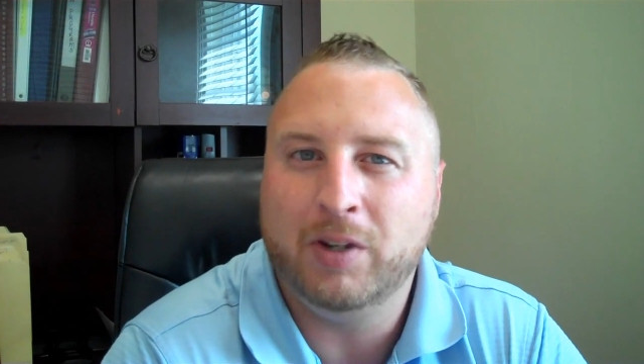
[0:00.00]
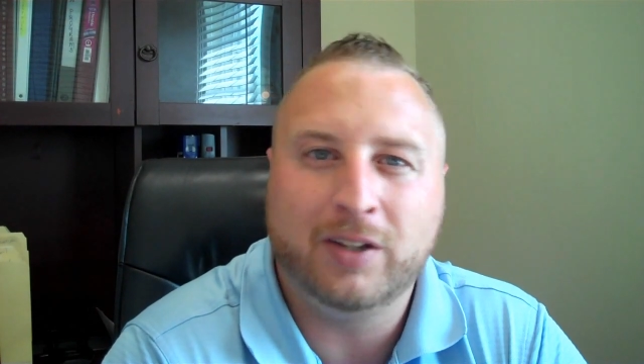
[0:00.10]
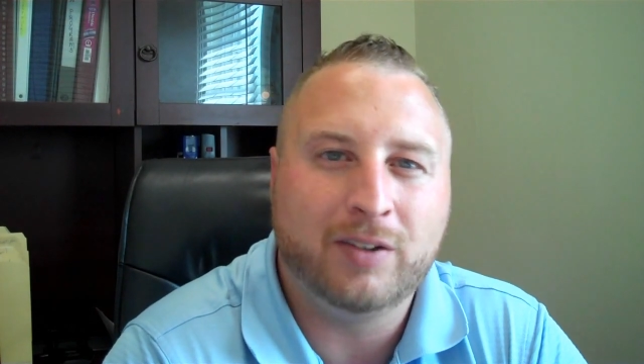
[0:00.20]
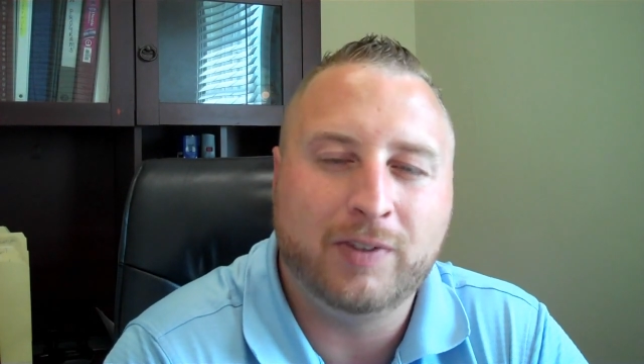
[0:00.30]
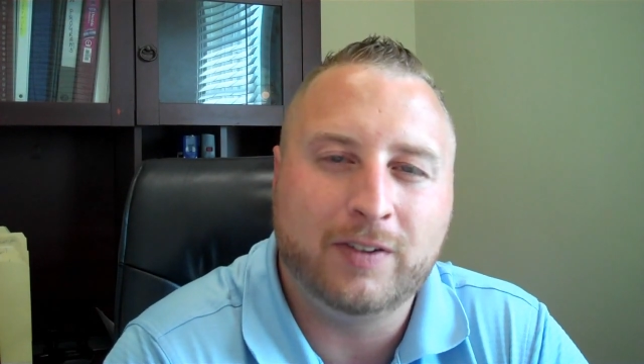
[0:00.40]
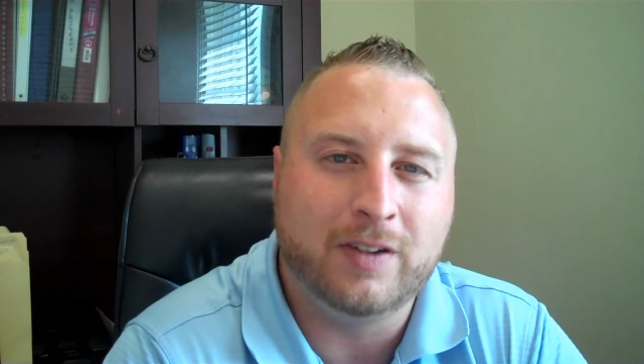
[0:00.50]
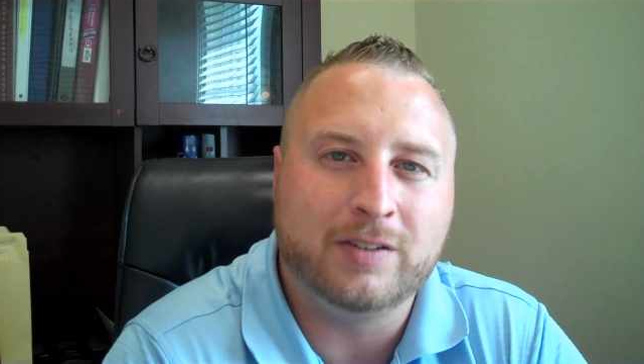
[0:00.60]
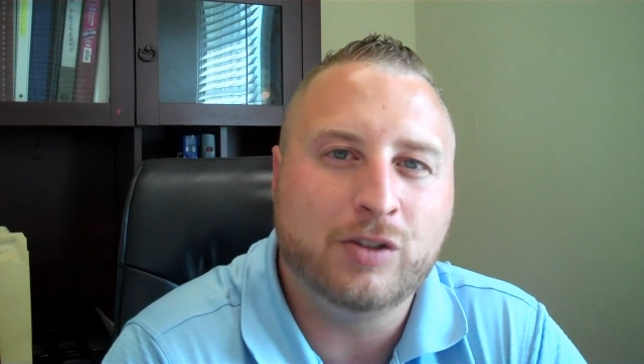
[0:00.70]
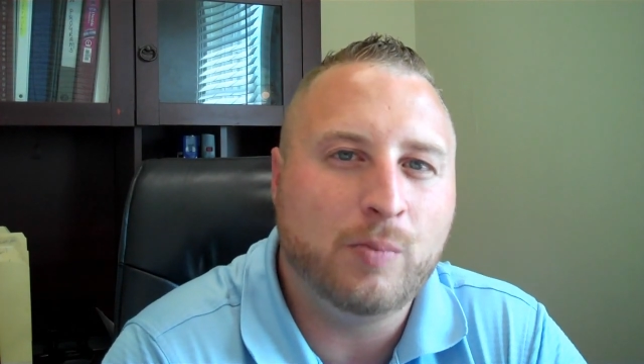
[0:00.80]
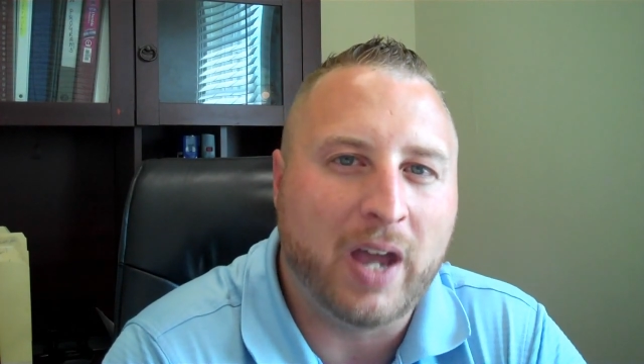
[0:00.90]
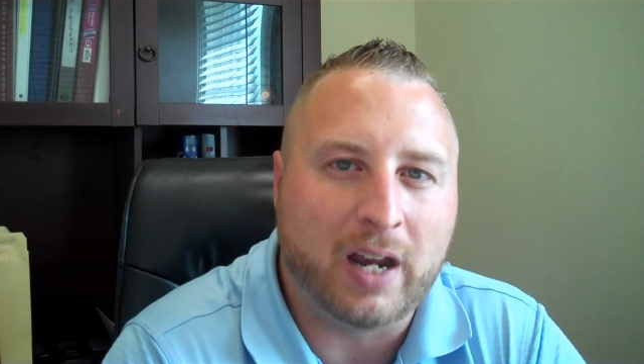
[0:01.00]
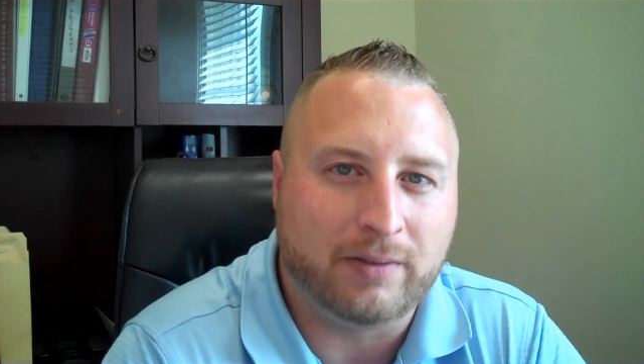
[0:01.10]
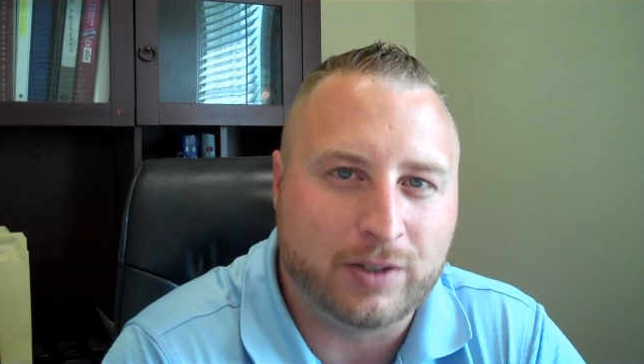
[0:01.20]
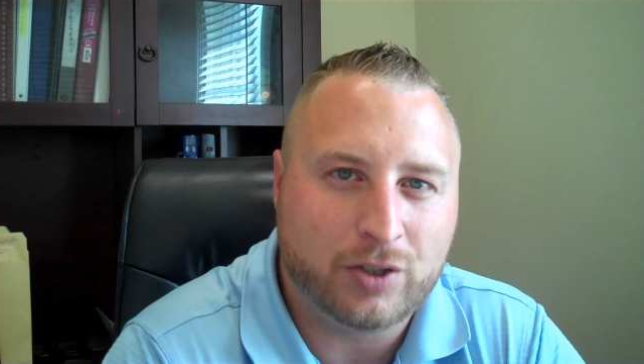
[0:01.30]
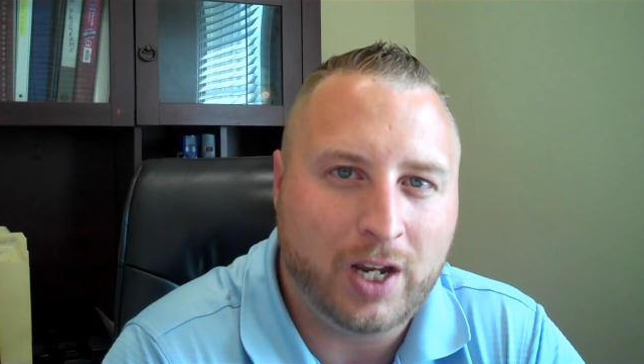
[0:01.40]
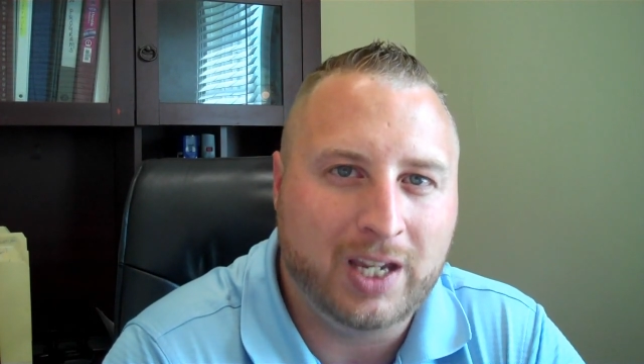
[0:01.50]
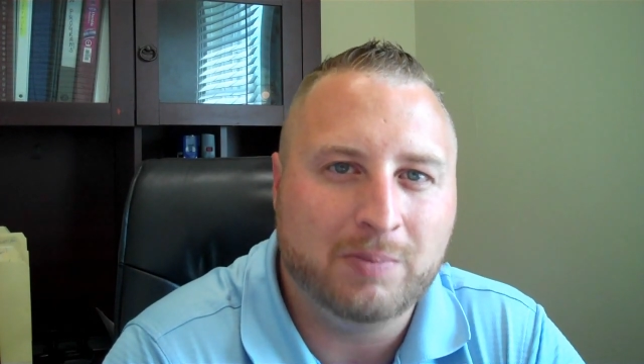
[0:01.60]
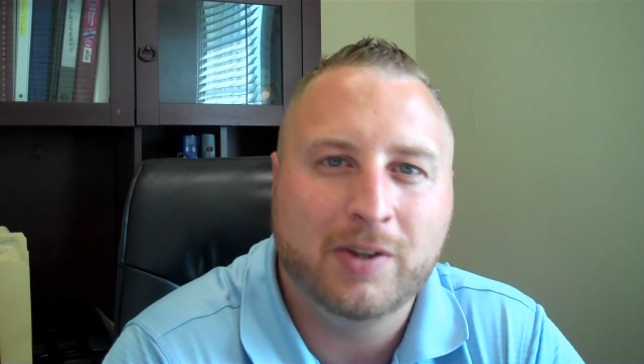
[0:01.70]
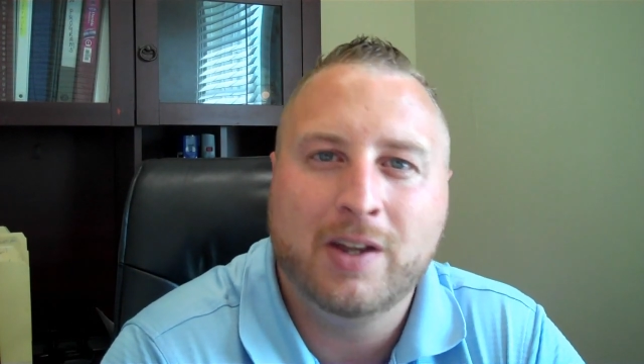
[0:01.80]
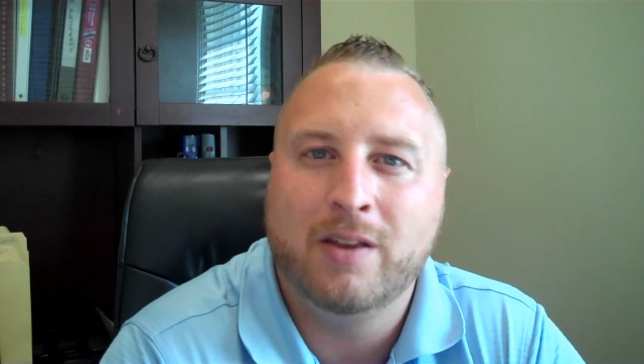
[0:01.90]
Because if it's in too bad of a
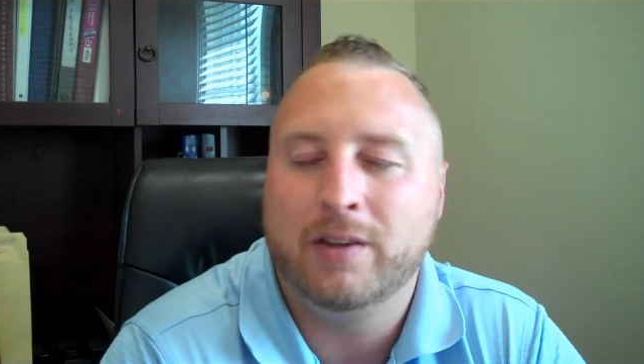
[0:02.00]
shape,